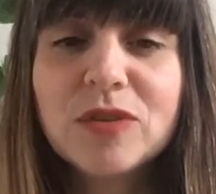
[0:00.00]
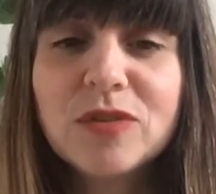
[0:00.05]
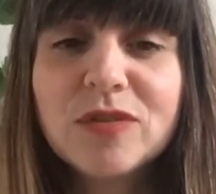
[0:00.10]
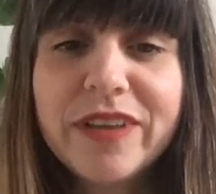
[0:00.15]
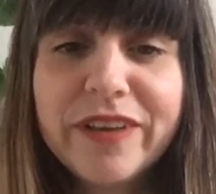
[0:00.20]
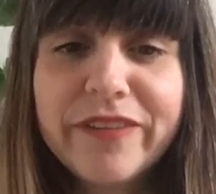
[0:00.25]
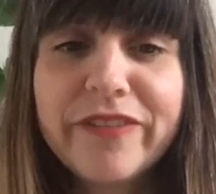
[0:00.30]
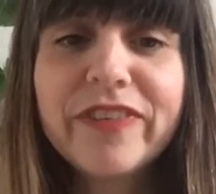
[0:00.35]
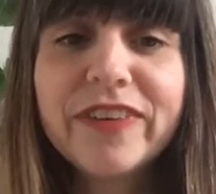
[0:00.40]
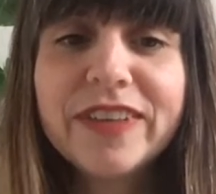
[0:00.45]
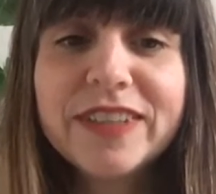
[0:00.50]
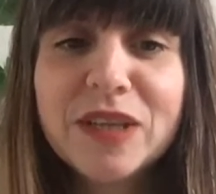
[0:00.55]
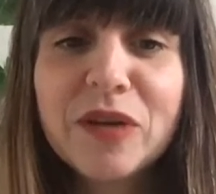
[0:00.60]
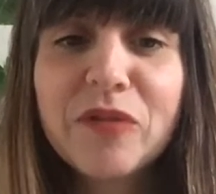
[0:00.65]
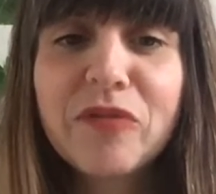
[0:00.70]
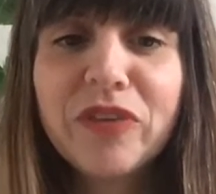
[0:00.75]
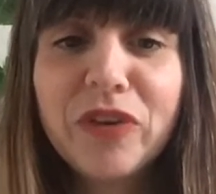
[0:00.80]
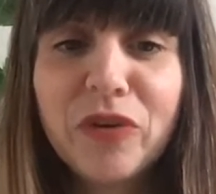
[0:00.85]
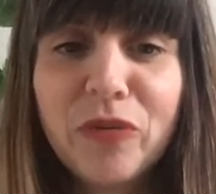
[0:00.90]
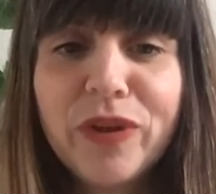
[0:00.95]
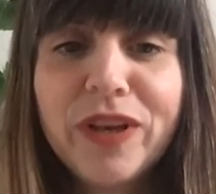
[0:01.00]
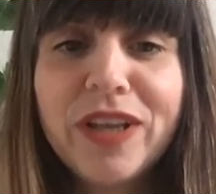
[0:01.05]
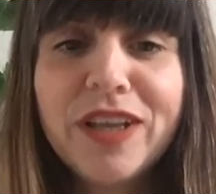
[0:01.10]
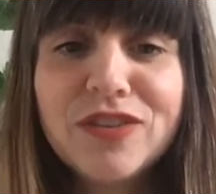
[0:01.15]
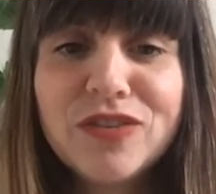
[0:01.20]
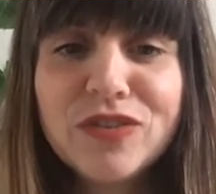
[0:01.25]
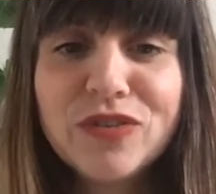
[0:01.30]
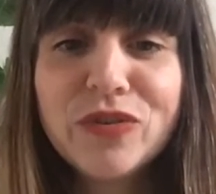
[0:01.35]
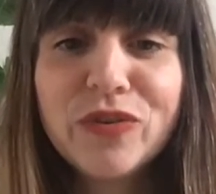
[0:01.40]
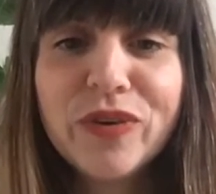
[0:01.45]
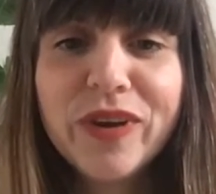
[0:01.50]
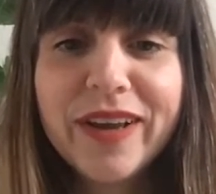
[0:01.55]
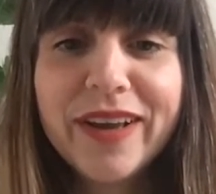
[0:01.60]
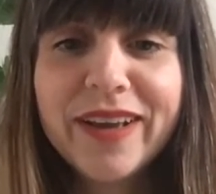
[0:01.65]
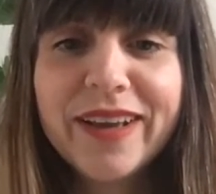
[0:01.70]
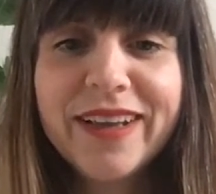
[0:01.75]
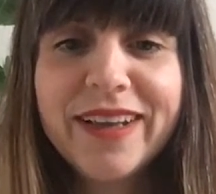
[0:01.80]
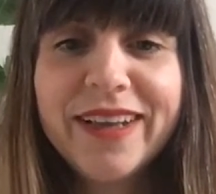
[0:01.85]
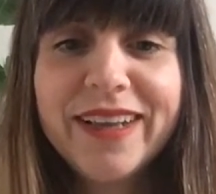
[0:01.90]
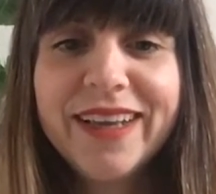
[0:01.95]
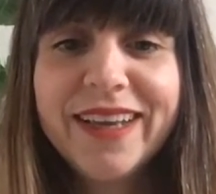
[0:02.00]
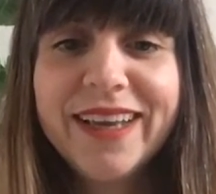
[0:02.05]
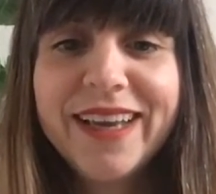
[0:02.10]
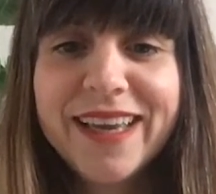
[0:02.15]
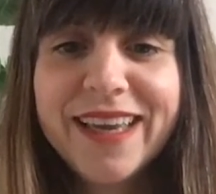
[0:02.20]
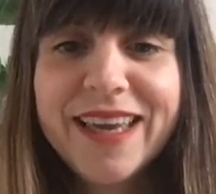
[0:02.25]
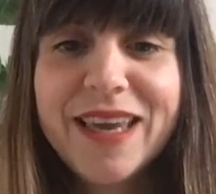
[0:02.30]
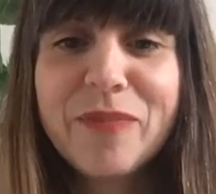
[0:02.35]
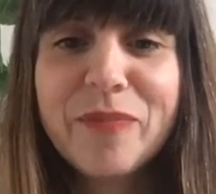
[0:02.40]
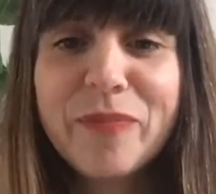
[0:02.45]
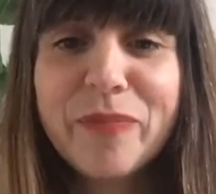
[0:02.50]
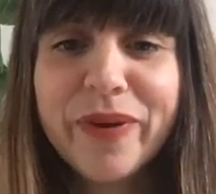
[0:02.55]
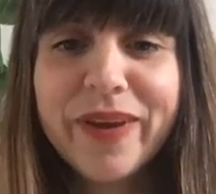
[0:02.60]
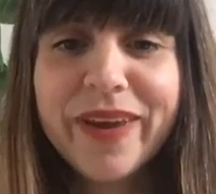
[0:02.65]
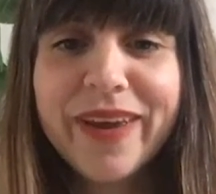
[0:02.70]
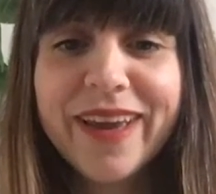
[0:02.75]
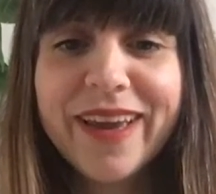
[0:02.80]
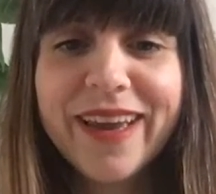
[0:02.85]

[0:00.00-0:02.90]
So definitely something we need to keep